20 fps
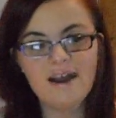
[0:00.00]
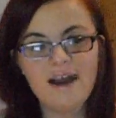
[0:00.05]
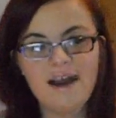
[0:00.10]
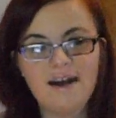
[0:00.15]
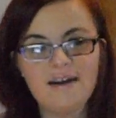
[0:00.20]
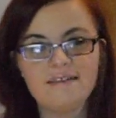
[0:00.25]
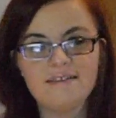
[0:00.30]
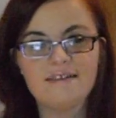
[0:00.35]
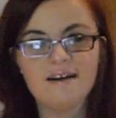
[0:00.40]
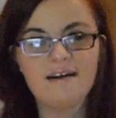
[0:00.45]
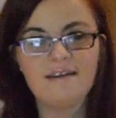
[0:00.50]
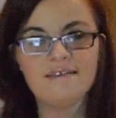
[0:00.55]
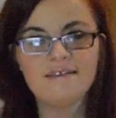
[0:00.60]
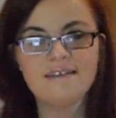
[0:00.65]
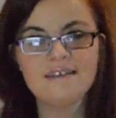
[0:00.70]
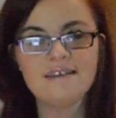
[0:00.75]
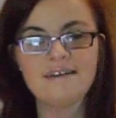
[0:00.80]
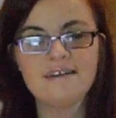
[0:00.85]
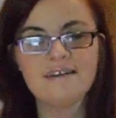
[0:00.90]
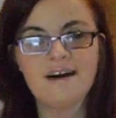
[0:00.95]
and I'll
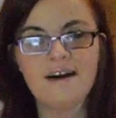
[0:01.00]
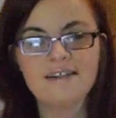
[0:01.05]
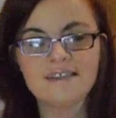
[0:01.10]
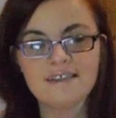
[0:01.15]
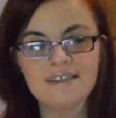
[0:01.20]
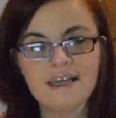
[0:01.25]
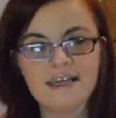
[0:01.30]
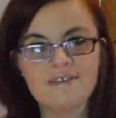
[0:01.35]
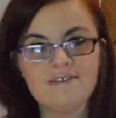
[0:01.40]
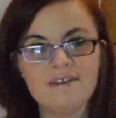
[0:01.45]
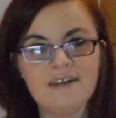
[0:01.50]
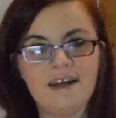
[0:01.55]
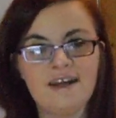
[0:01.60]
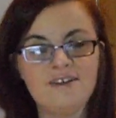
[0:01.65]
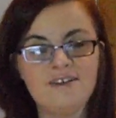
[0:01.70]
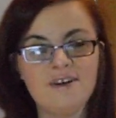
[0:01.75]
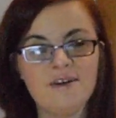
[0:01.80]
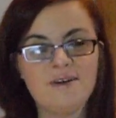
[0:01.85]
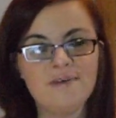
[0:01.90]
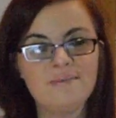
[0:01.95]
see you guys in the next video I
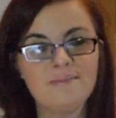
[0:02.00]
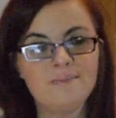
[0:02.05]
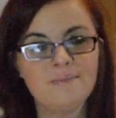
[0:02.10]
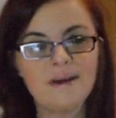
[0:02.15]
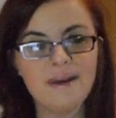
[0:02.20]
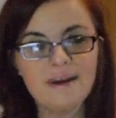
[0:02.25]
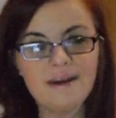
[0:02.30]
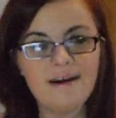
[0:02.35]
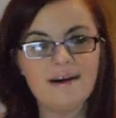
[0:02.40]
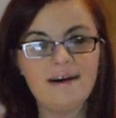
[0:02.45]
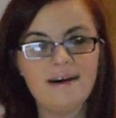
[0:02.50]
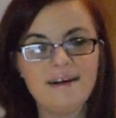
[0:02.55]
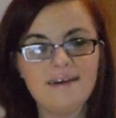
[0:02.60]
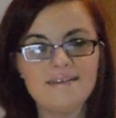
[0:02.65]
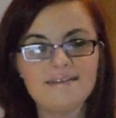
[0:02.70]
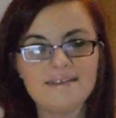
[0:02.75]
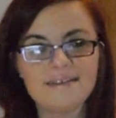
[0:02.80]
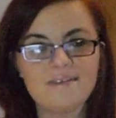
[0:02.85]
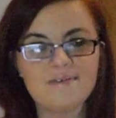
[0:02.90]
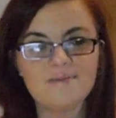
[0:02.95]
do. Bye
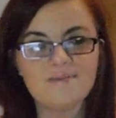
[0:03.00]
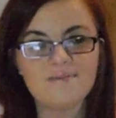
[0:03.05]
guys.